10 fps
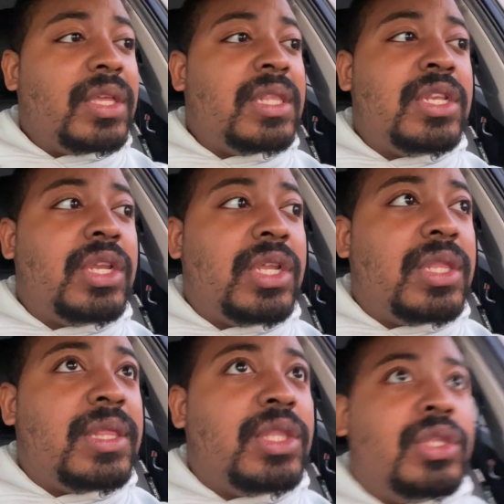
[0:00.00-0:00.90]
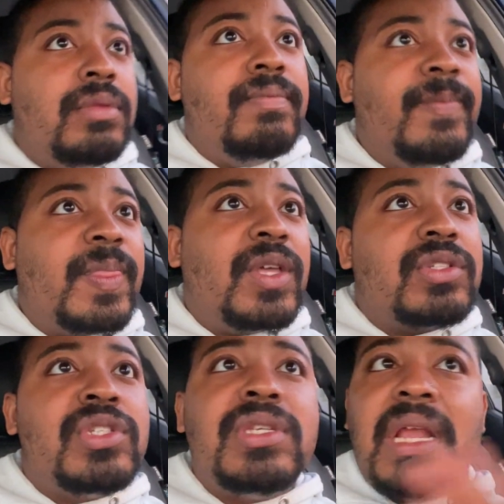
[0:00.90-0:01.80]
N
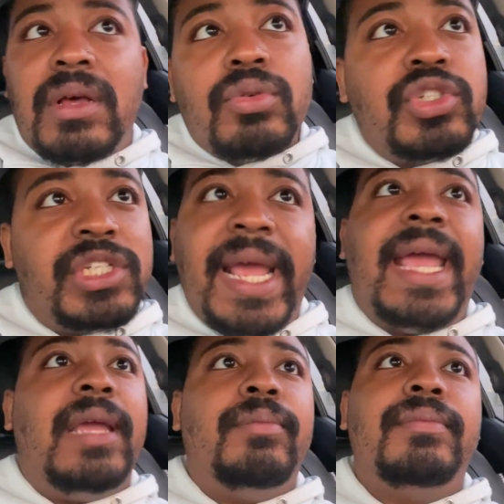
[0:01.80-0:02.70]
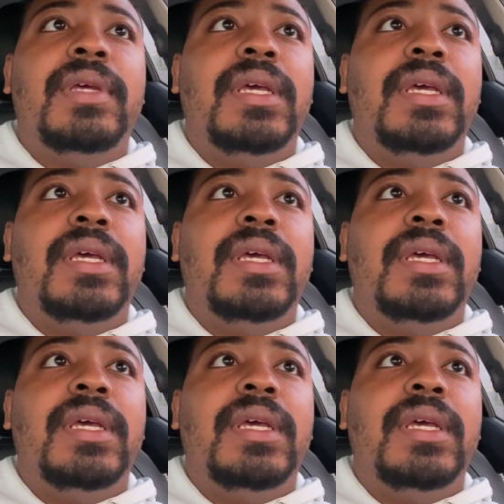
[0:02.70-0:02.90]
there's no shame